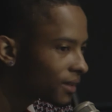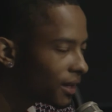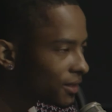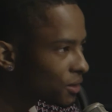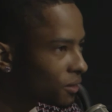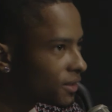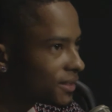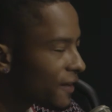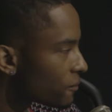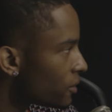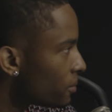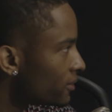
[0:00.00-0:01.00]
And there's only
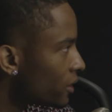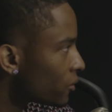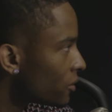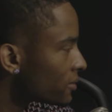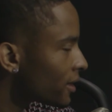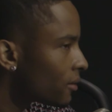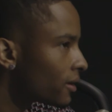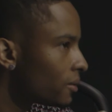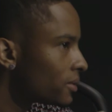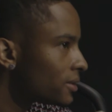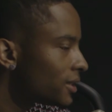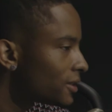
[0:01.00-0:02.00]
7 people in the room, it's like, okay,
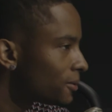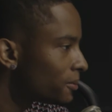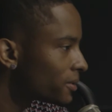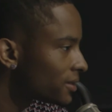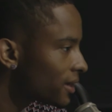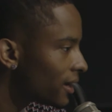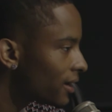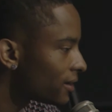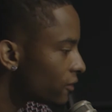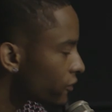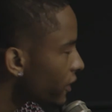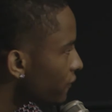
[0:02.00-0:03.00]
well, 6 people said
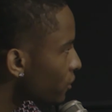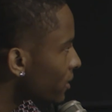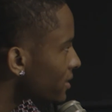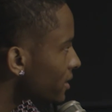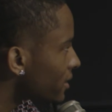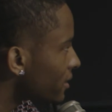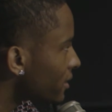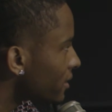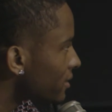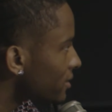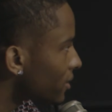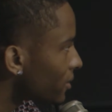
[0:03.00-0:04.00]
the flavor wasn't good.
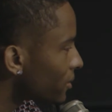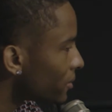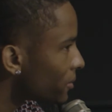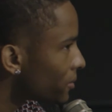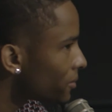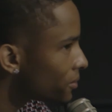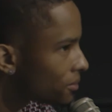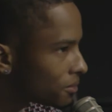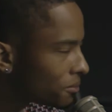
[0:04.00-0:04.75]
So